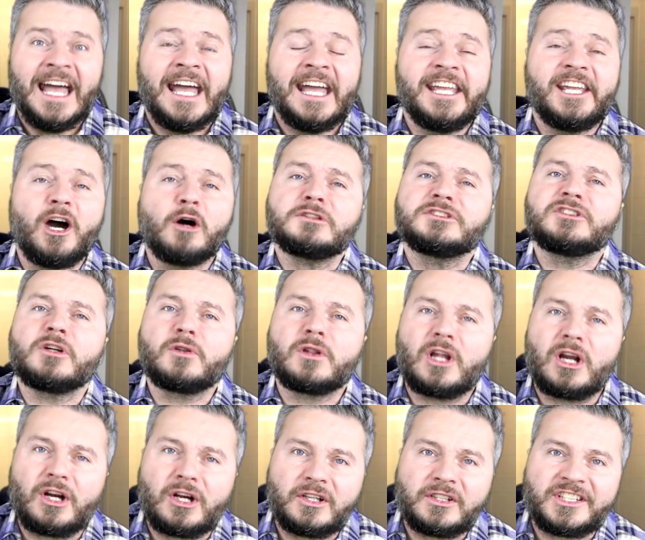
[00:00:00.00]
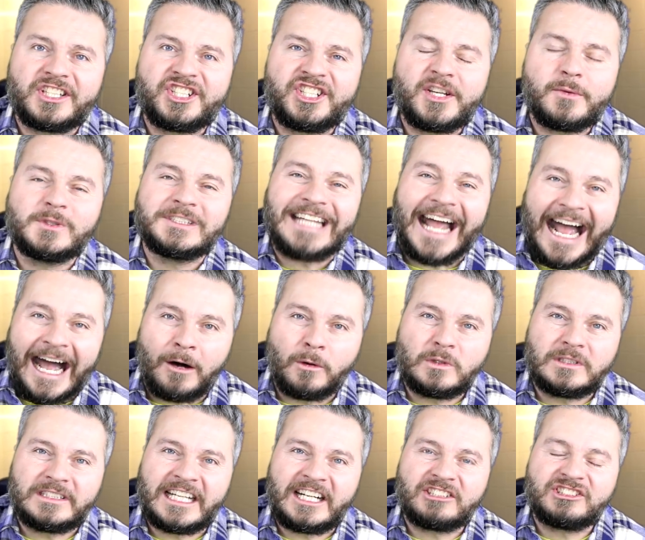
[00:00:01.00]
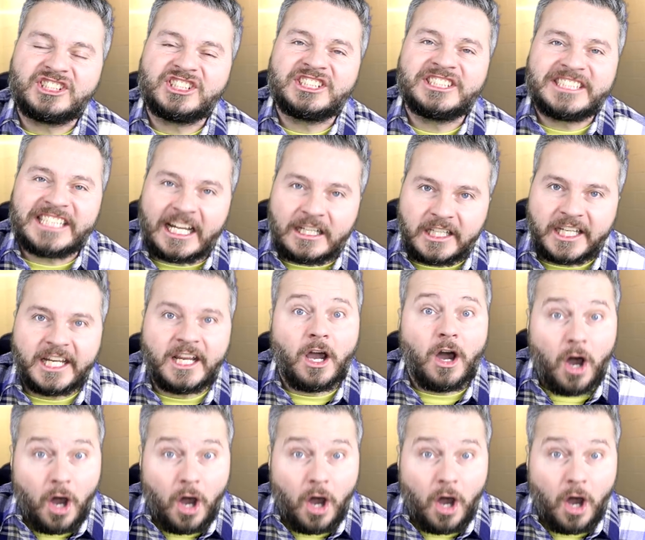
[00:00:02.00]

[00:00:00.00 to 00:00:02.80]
he also learned that she was out there selling